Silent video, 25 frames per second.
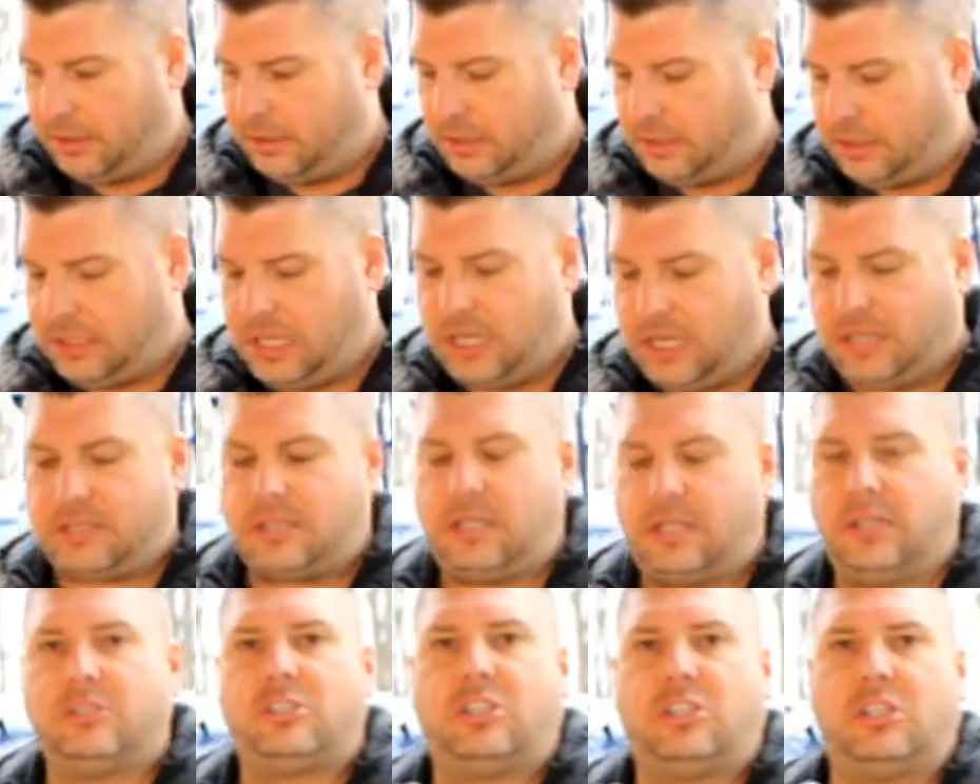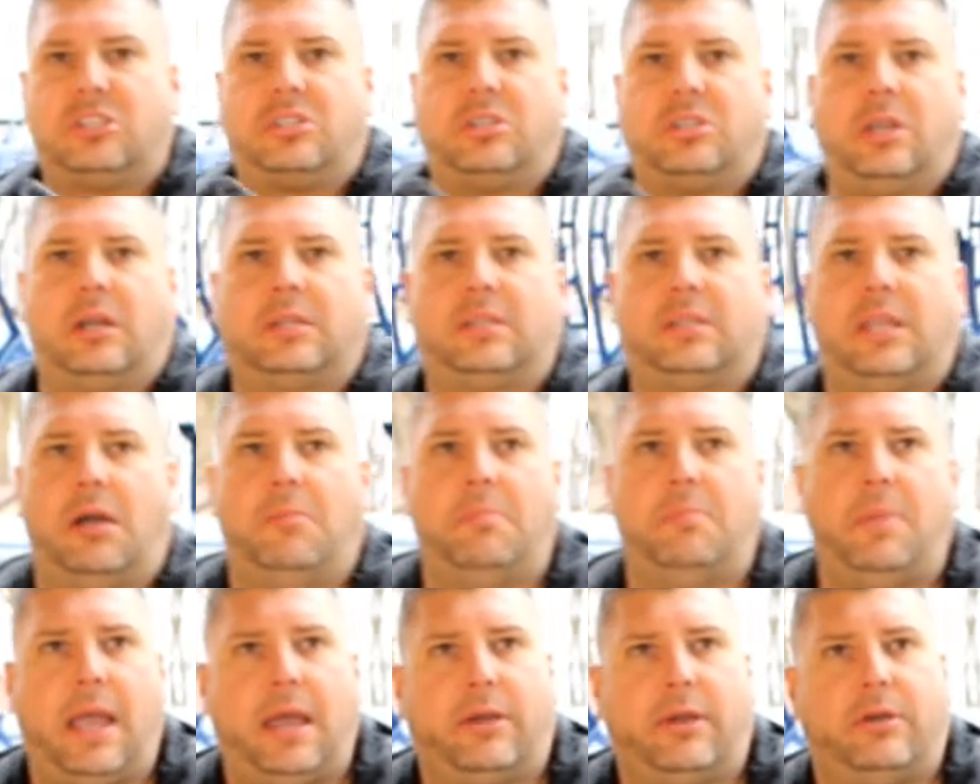These things just suck down
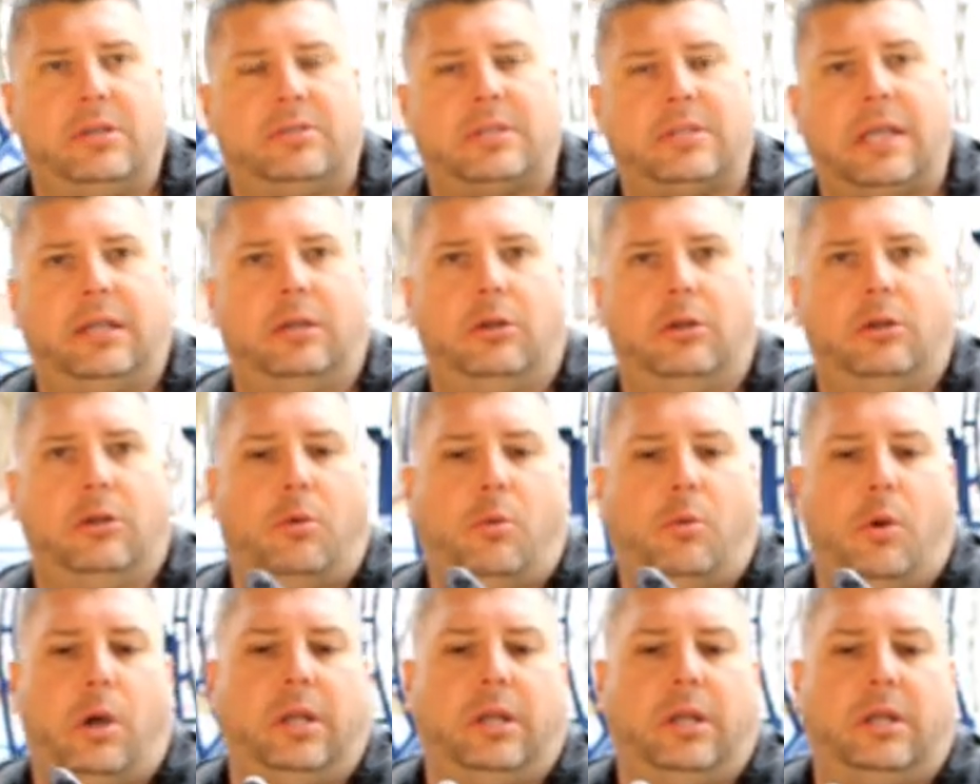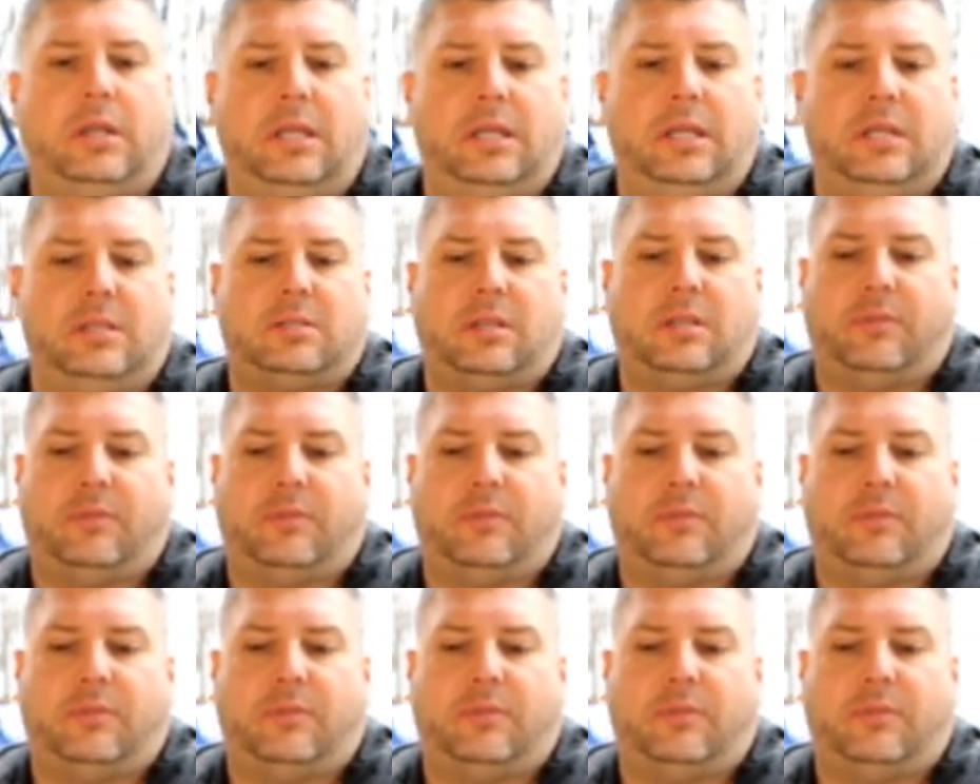batteries. I don't know what it is,